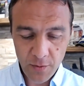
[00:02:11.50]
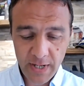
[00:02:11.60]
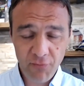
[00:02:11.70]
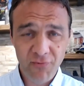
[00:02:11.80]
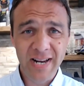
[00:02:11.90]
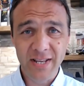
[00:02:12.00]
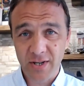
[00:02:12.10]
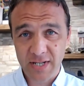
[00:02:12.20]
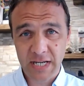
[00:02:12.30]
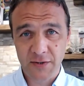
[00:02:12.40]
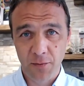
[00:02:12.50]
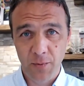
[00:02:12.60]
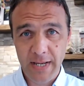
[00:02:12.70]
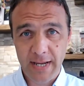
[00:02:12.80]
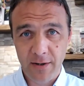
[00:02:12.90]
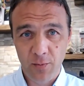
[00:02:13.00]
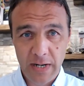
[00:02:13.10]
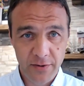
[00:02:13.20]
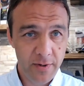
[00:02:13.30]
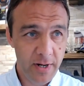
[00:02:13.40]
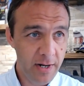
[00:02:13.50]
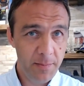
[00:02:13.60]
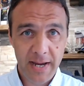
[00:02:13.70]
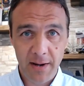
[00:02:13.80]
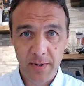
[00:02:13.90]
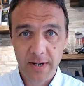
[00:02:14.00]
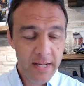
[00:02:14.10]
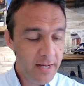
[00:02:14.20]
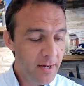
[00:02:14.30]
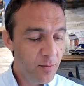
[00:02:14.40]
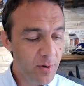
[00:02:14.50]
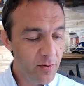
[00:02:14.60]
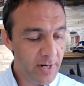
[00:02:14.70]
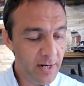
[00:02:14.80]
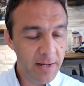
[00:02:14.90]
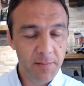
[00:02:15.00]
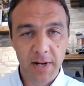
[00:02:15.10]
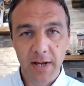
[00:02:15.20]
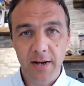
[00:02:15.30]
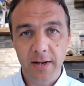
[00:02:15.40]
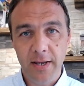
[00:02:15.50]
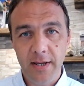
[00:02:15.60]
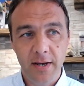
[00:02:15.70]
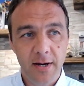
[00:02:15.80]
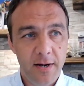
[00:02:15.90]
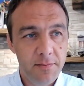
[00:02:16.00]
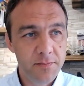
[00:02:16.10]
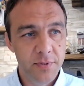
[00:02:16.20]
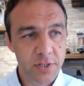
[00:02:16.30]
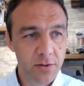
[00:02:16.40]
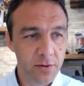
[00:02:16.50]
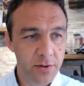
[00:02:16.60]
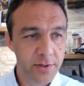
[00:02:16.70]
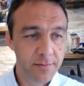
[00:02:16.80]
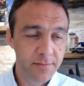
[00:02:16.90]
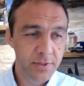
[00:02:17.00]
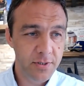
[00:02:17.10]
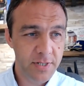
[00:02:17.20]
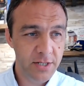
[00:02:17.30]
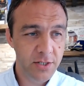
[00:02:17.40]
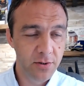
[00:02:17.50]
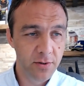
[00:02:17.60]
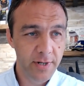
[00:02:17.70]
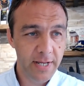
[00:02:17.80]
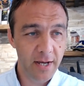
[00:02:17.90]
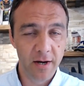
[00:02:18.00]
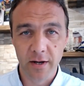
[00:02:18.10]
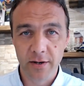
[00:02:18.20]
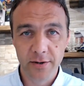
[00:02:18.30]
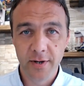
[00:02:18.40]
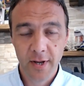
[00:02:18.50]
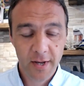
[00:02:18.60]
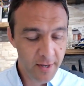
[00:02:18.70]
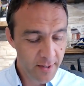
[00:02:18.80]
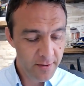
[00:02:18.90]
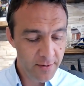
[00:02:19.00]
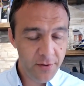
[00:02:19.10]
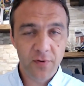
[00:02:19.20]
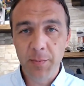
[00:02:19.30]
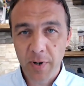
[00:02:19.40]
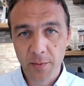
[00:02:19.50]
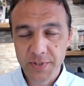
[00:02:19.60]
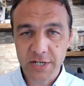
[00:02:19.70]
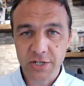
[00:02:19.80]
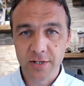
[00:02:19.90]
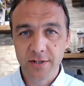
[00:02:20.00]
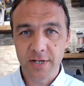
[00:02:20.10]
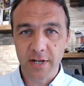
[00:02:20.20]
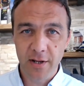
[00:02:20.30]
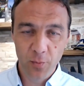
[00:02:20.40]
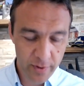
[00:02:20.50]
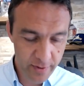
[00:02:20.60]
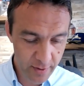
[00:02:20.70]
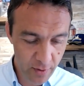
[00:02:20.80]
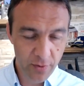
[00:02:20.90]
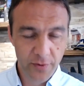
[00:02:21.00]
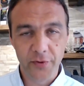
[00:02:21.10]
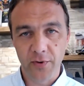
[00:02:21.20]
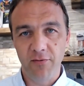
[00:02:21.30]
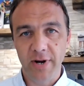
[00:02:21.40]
We had a really successful weekend. Well done, Ollie Behrman. We were in Imola. He scored. He earned 3 pole positions and he won all 3